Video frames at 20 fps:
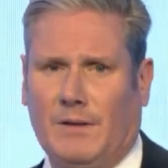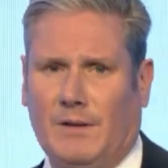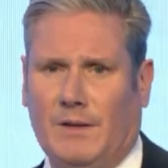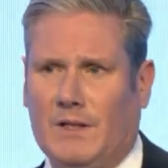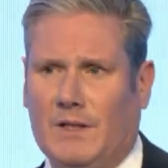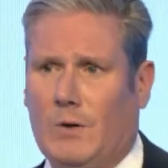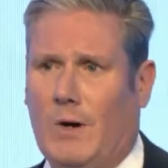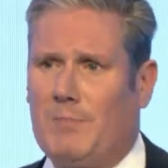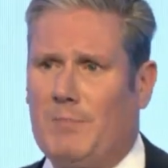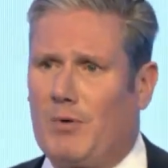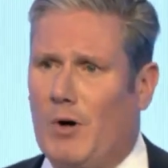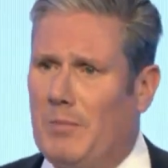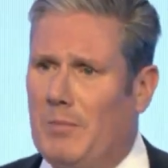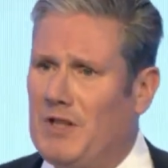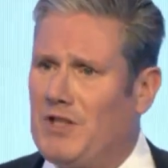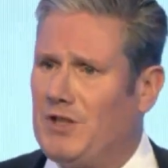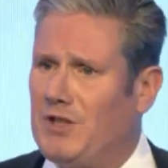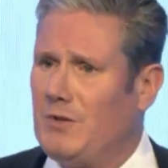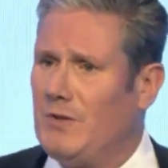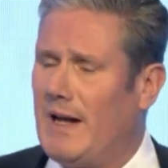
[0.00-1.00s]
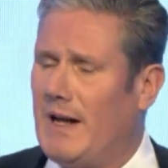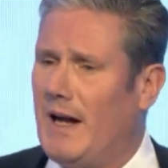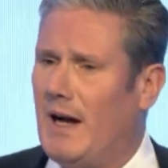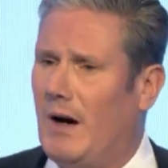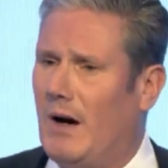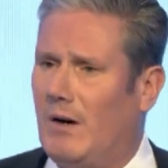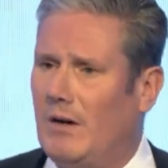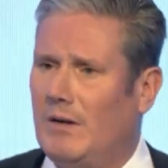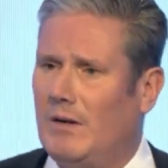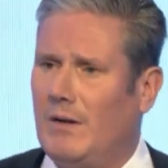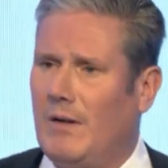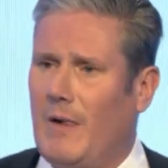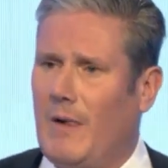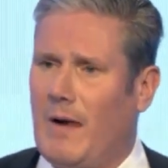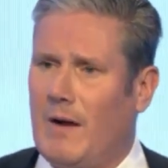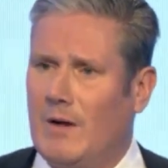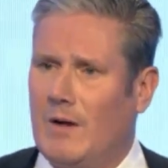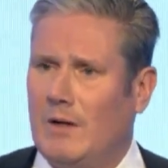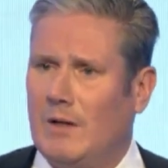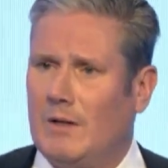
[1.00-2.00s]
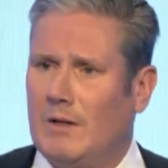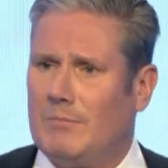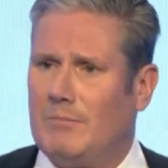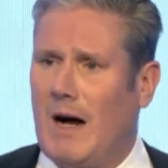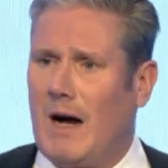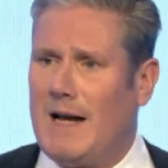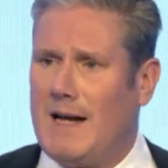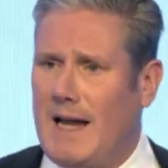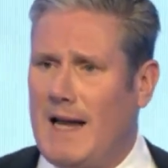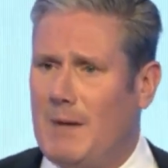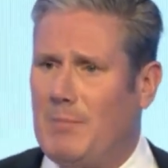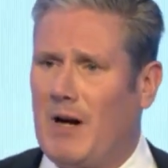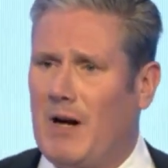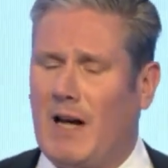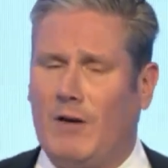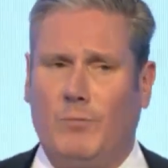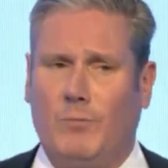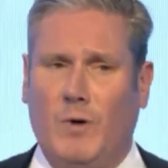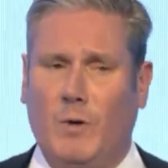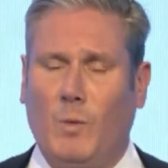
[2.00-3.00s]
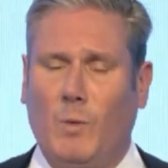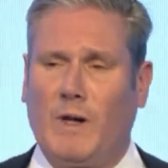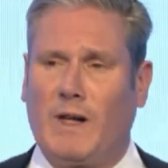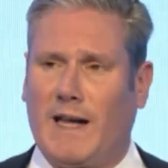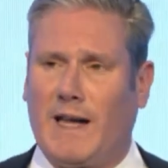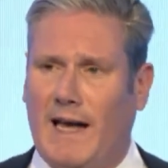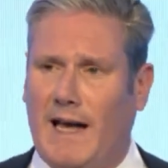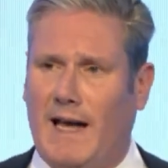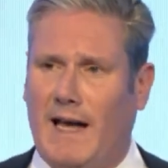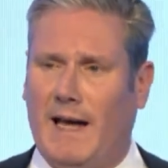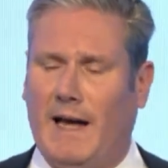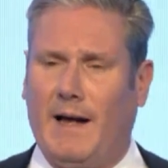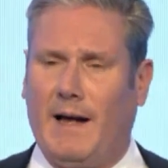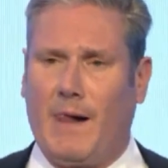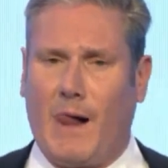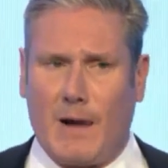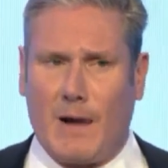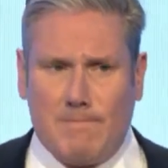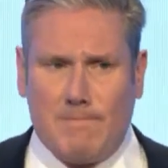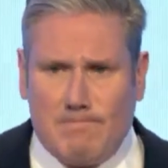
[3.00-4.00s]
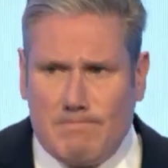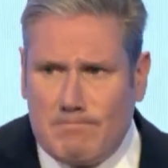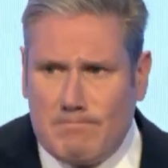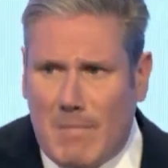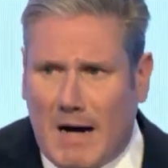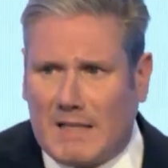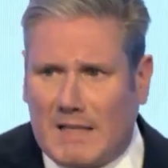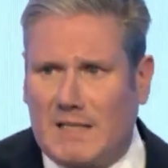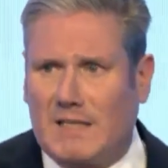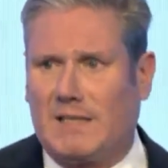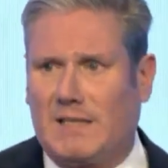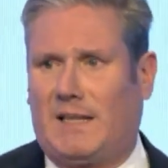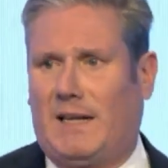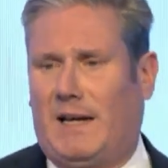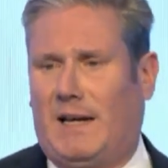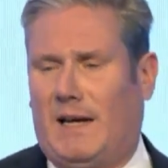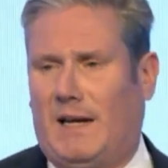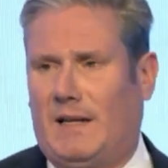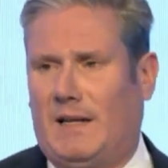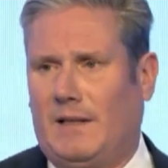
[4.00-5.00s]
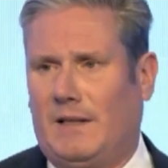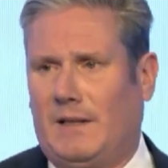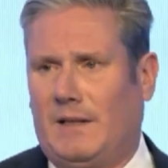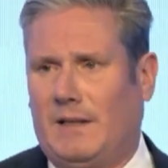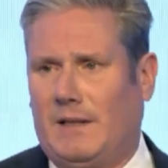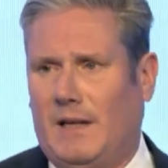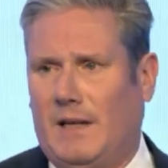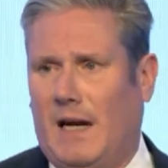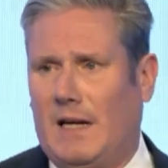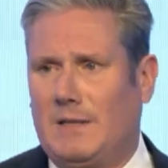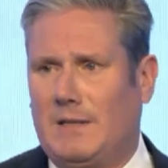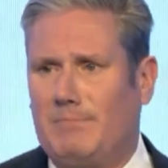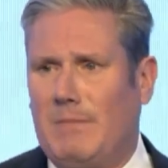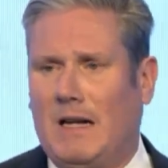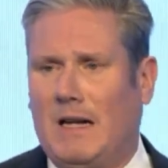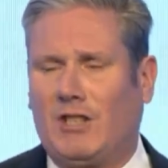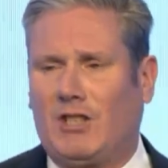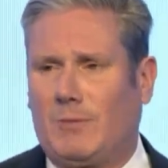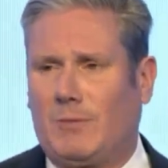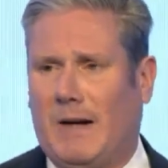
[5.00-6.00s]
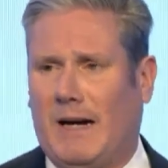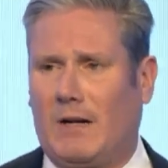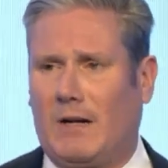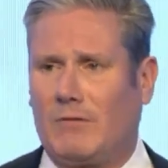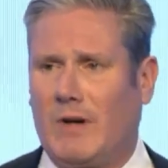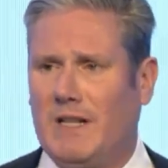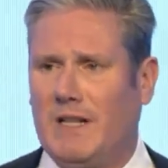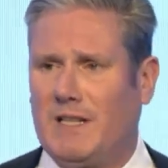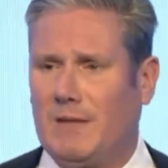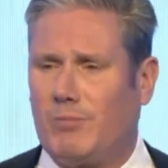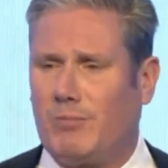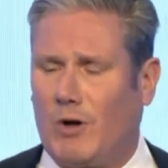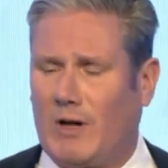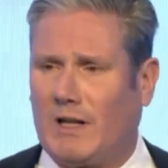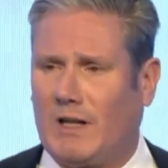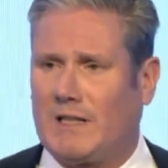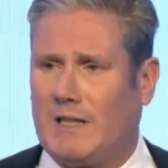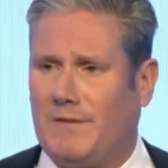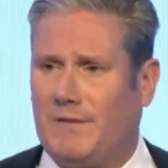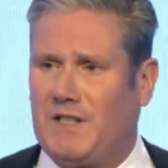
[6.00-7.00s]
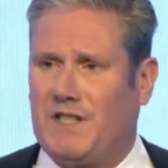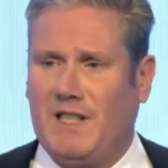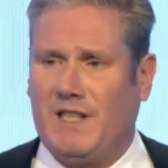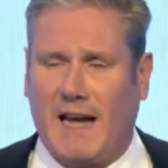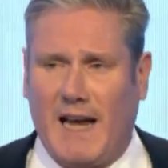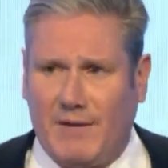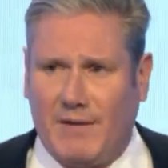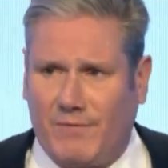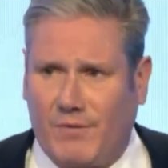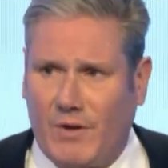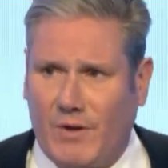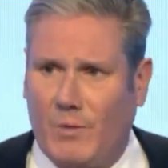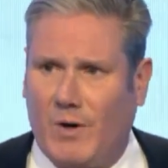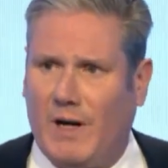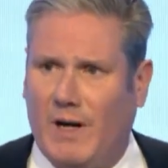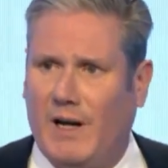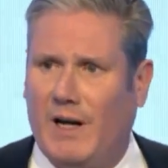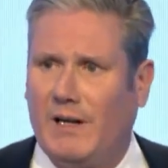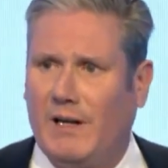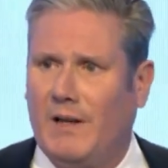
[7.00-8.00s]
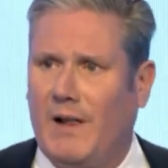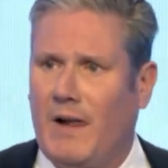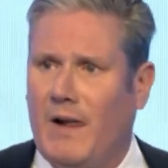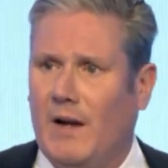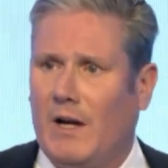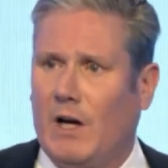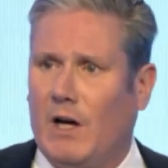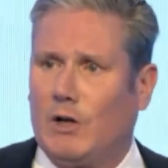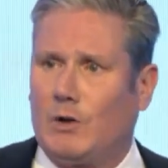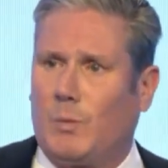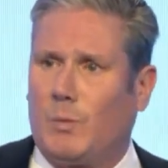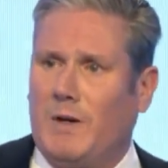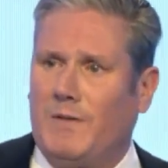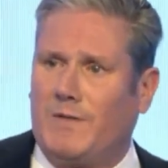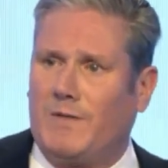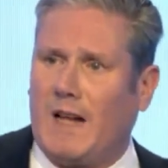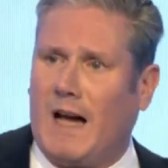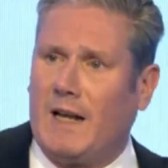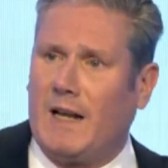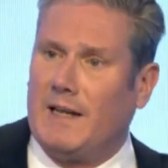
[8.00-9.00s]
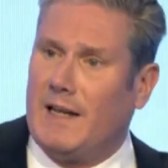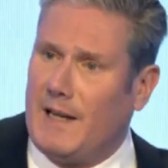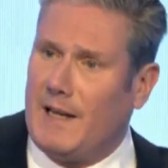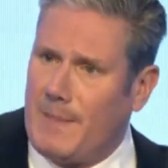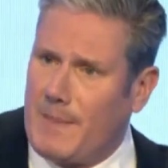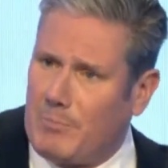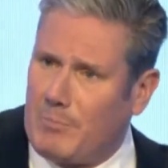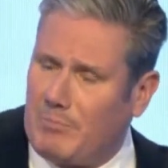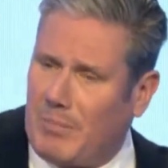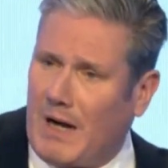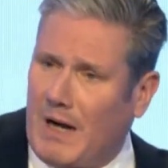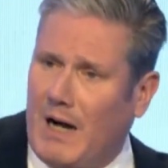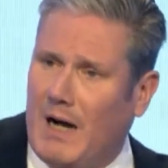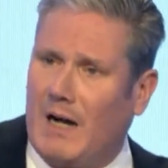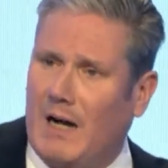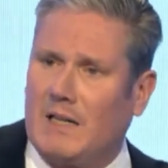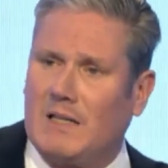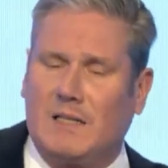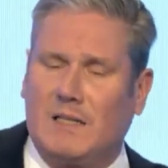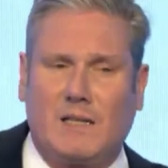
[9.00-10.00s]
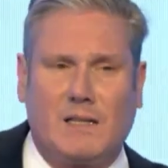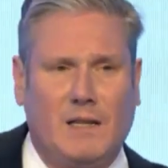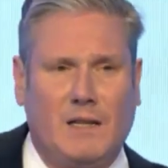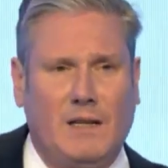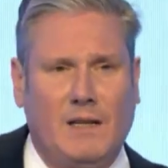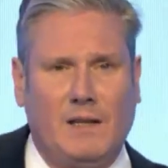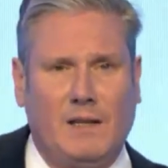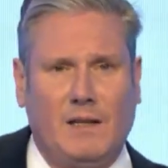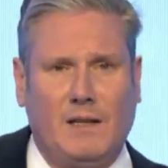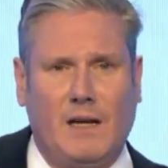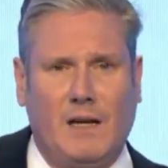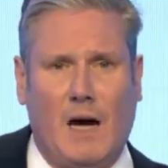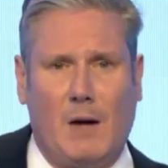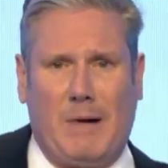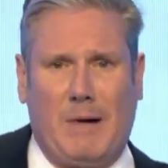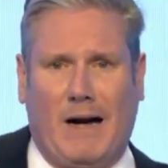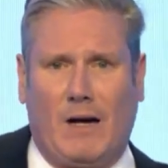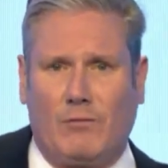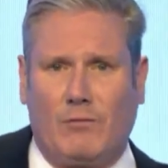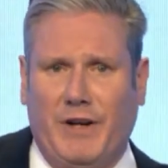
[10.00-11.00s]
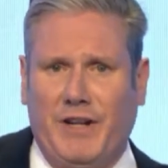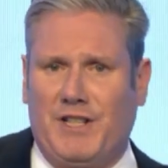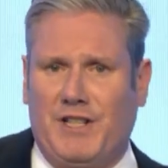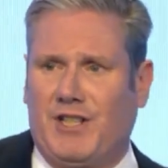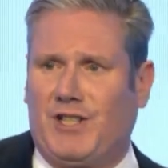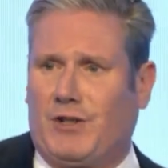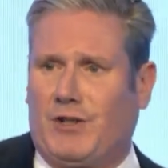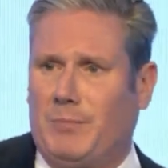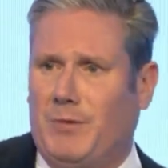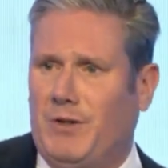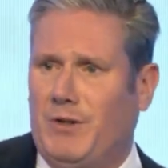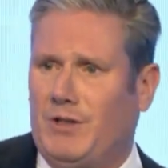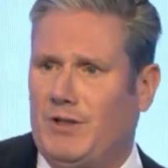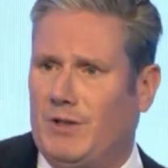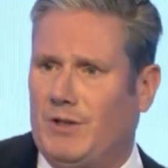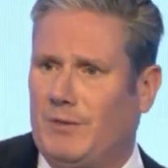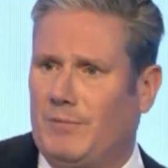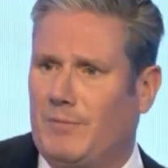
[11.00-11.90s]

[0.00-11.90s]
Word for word: So I promise you now, my Labour government will care, must care, as much about raising productivity everywhere as we've done in the past about redistribution.